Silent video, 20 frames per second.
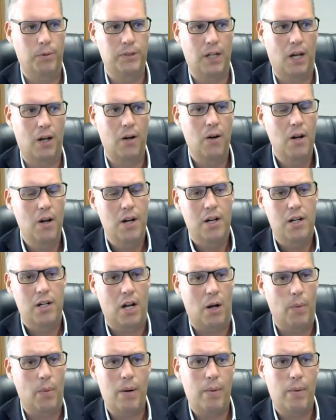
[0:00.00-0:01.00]
So
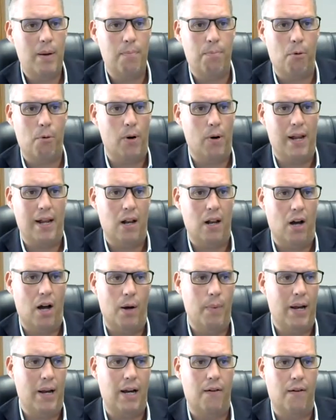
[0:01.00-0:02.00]
we're broadly in
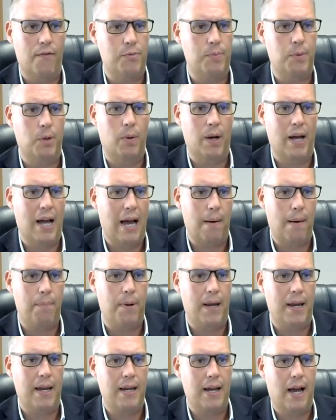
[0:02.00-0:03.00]
line. We're comfortable. We're
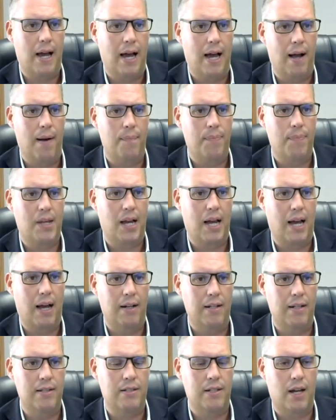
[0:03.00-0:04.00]
happy, and
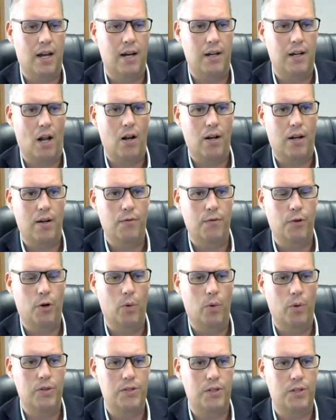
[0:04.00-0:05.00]
looking
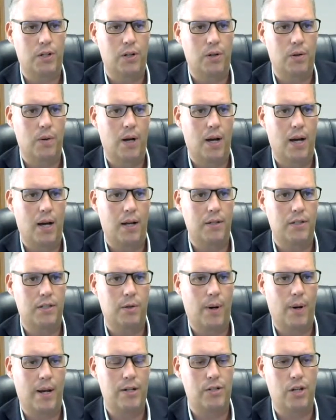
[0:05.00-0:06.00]
forward to
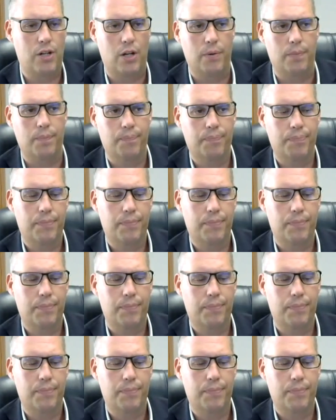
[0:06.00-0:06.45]
H2.